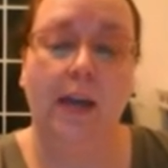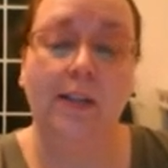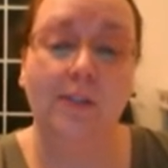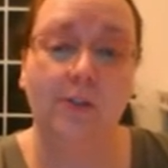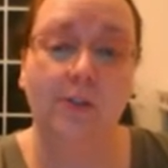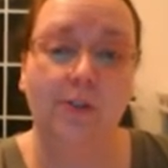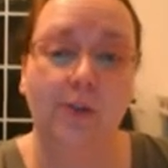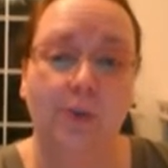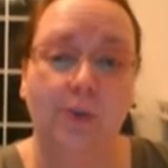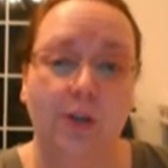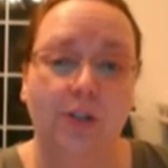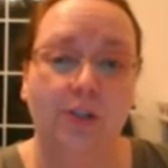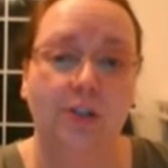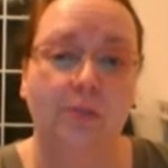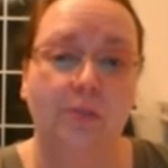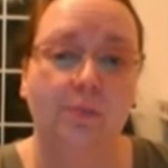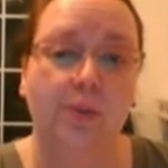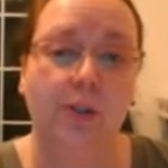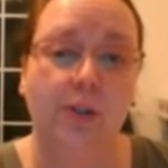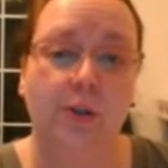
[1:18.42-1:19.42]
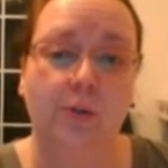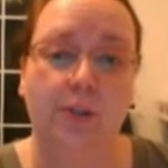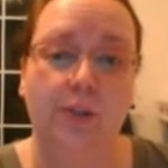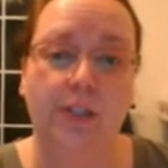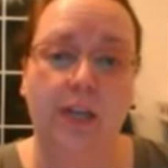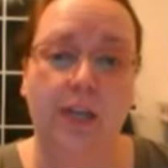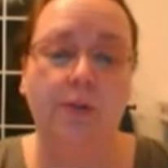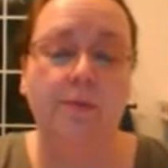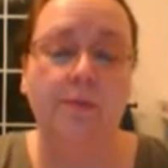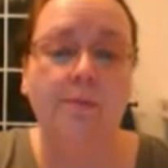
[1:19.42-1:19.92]
the questions below the
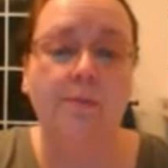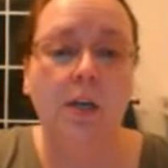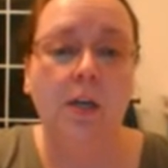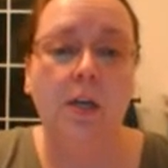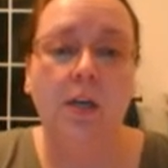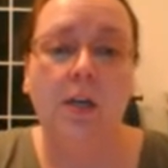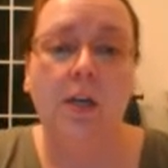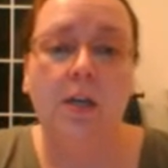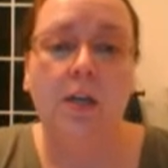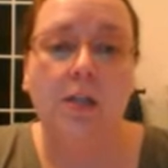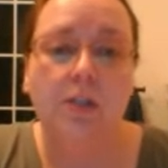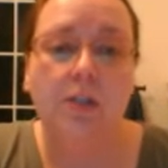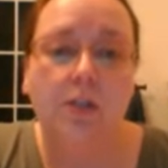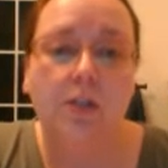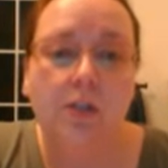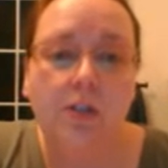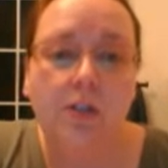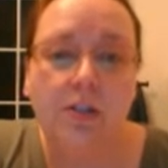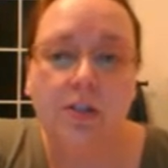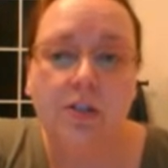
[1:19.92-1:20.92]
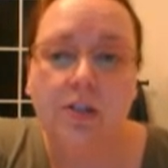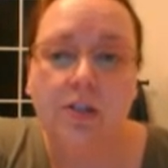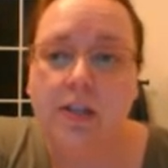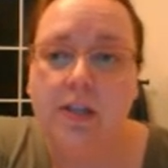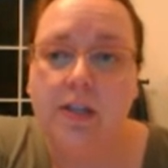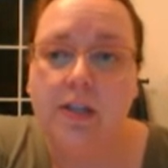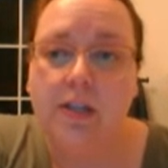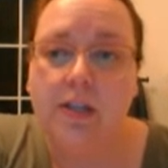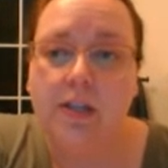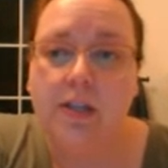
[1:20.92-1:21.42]
table. So let's just
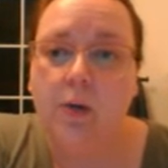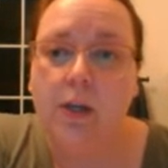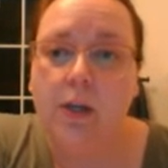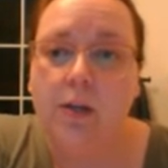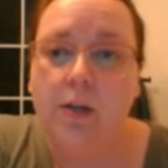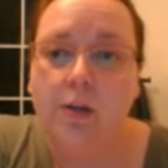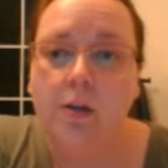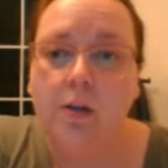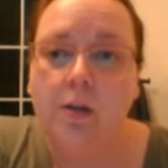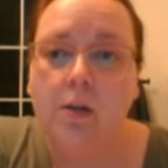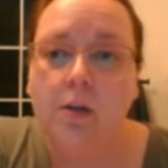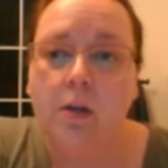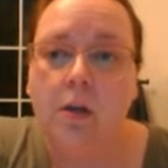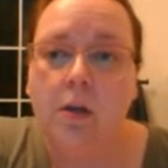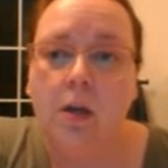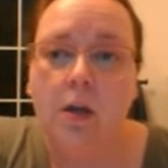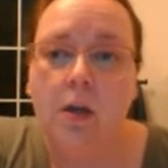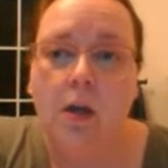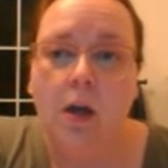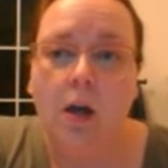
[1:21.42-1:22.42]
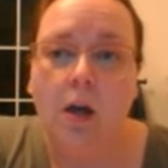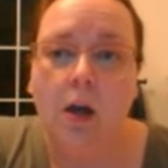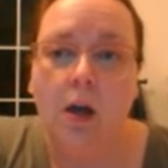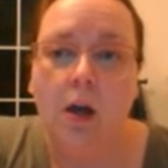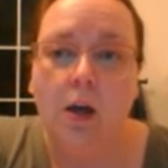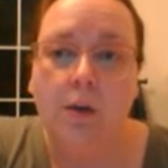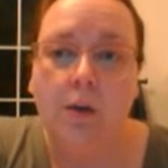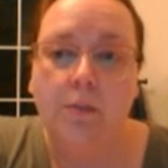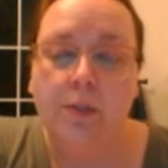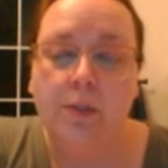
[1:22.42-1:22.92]
take a quick look.
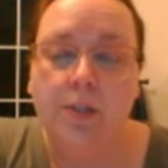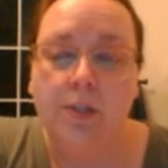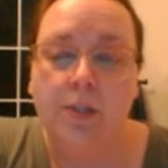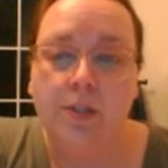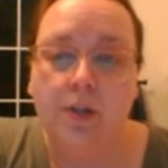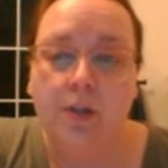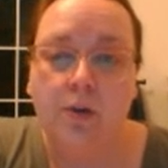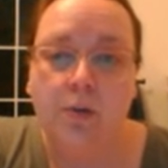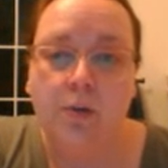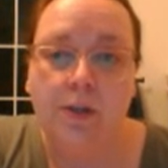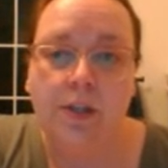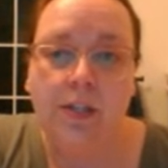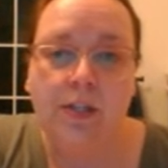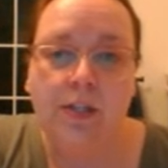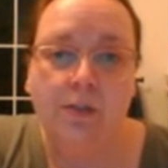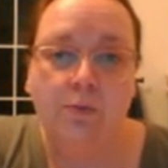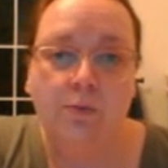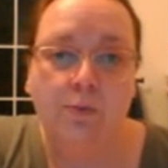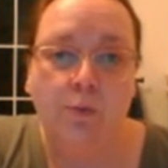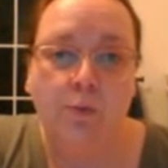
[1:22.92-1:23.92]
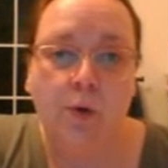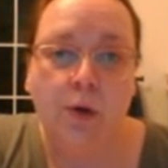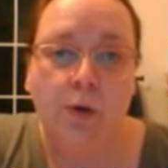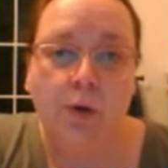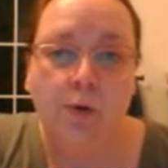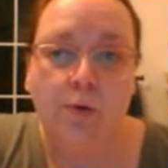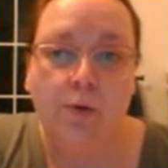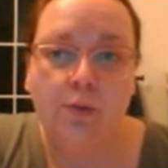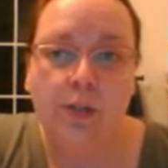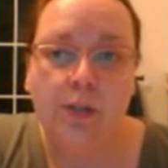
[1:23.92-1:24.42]
So this
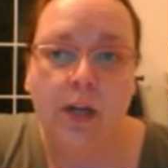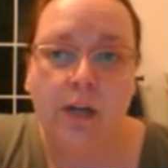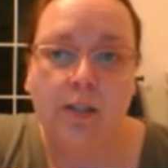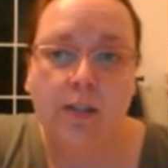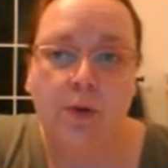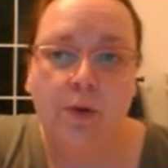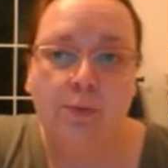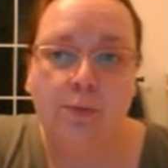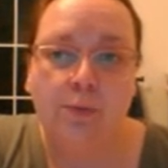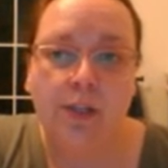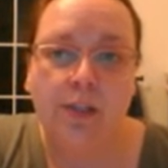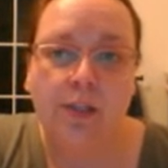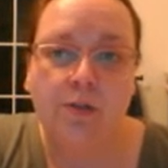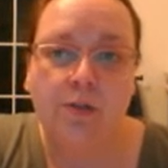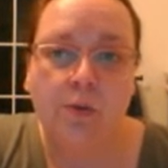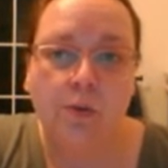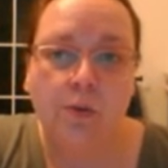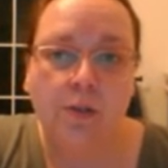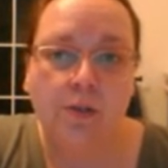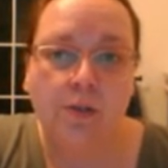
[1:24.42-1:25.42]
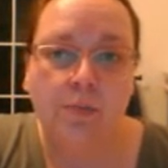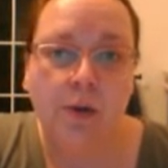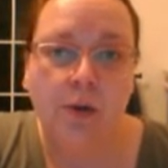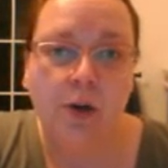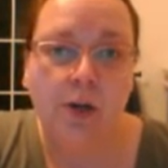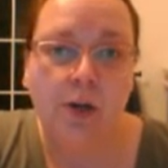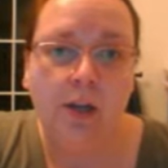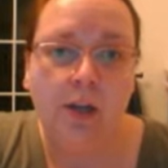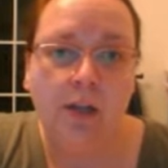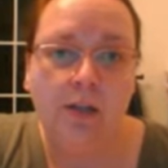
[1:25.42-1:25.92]
row talks about resource
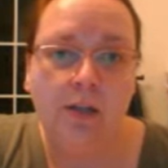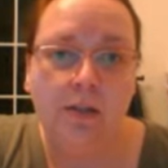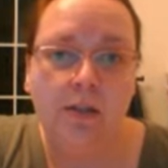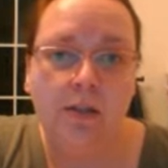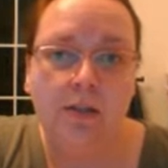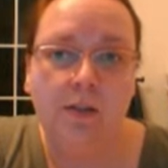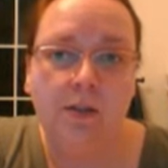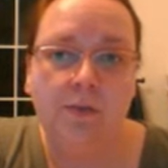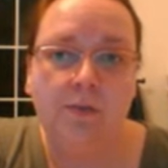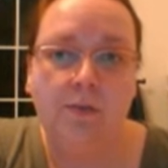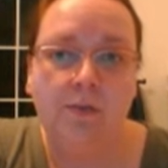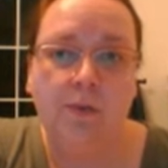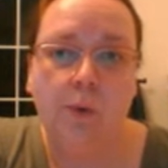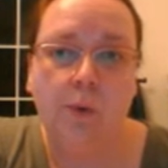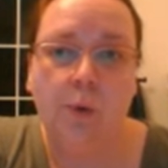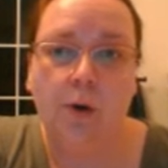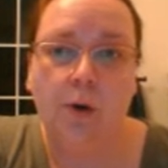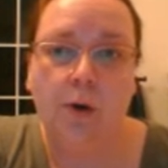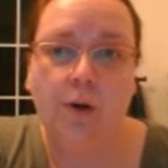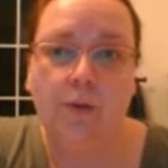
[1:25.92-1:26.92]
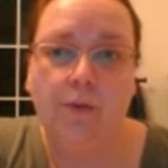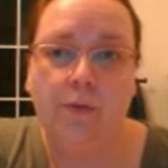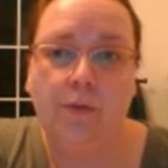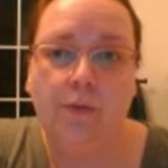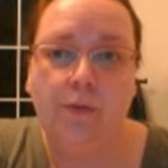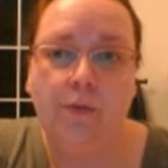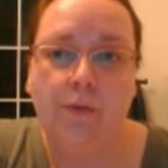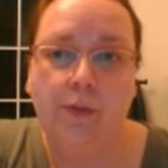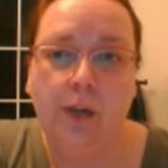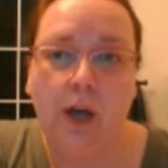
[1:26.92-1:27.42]
markets for
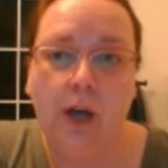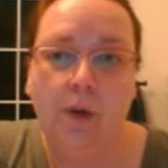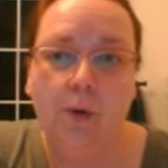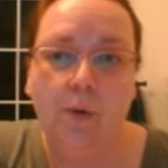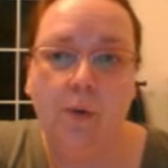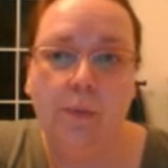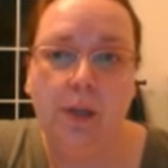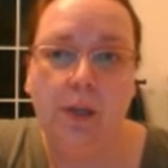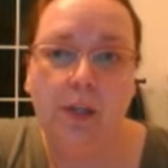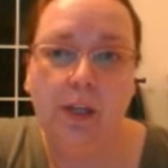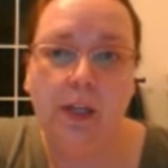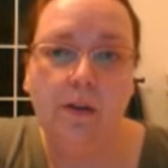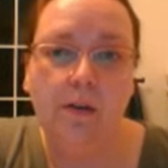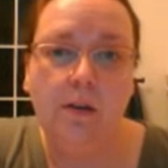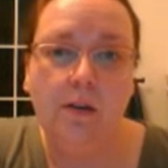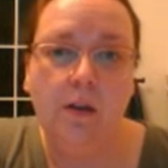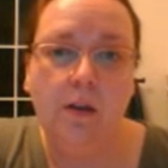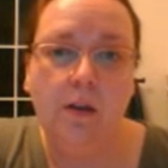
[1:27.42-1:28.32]
flour milling,